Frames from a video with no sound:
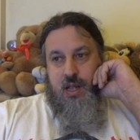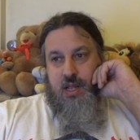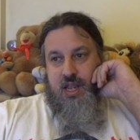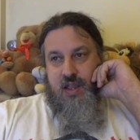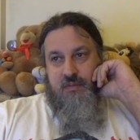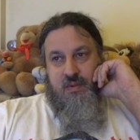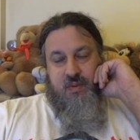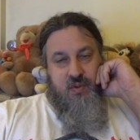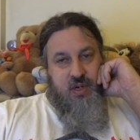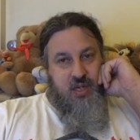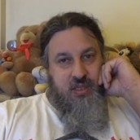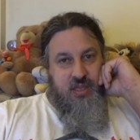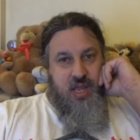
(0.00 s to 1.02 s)
can't remember
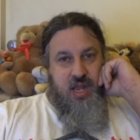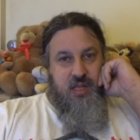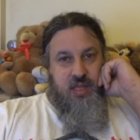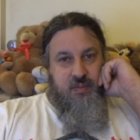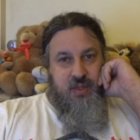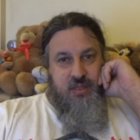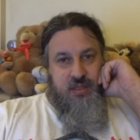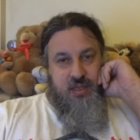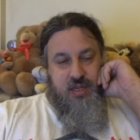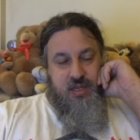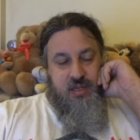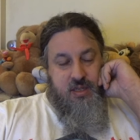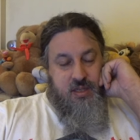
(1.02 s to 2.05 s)
when exactly, but
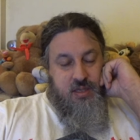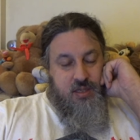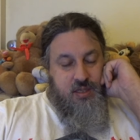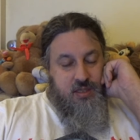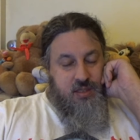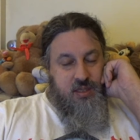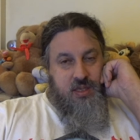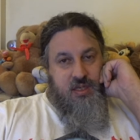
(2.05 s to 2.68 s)
since